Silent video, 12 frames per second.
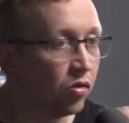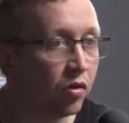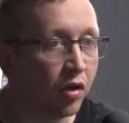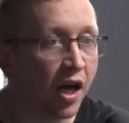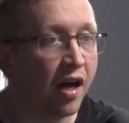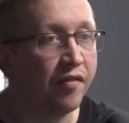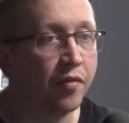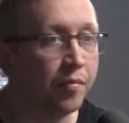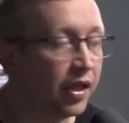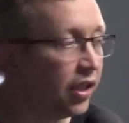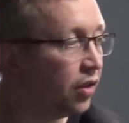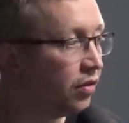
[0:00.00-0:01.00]
or
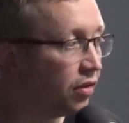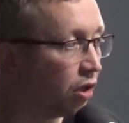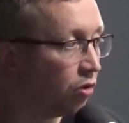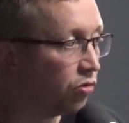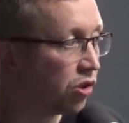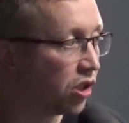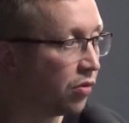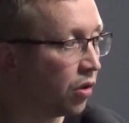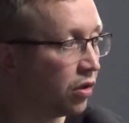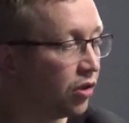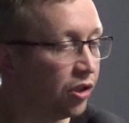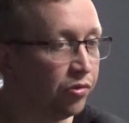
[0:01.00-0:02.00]
500,000 close to
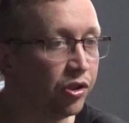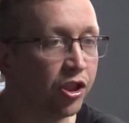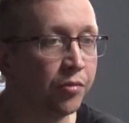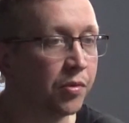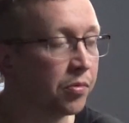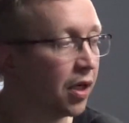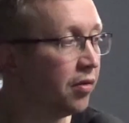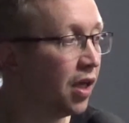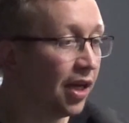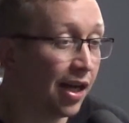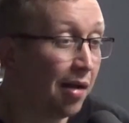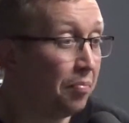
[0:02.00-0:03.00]
on YouTube. Subscribe.
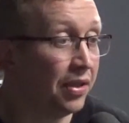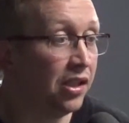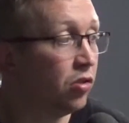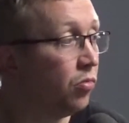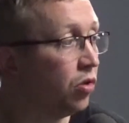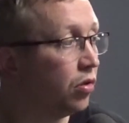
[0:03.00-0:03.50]
Can't please them all.